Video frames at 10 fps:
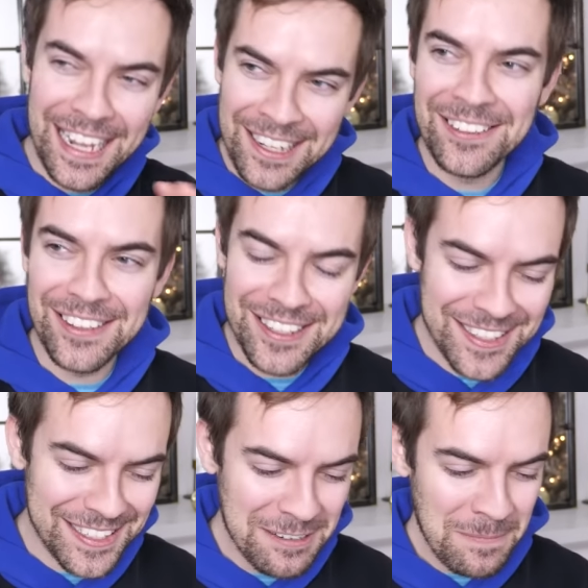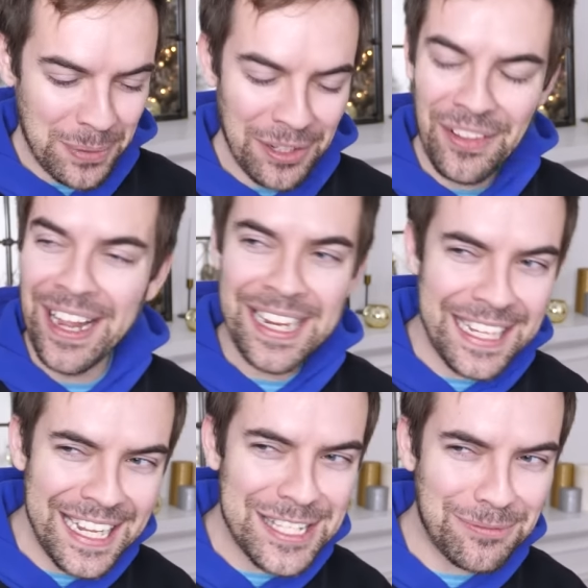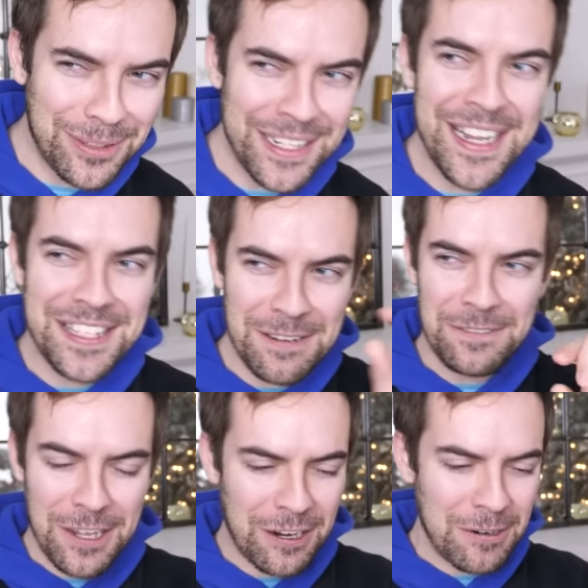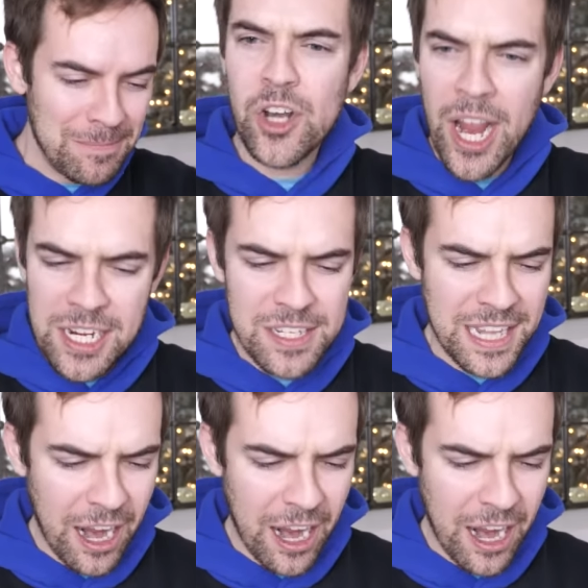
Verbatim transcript: English, but like it's written as if they're Chinese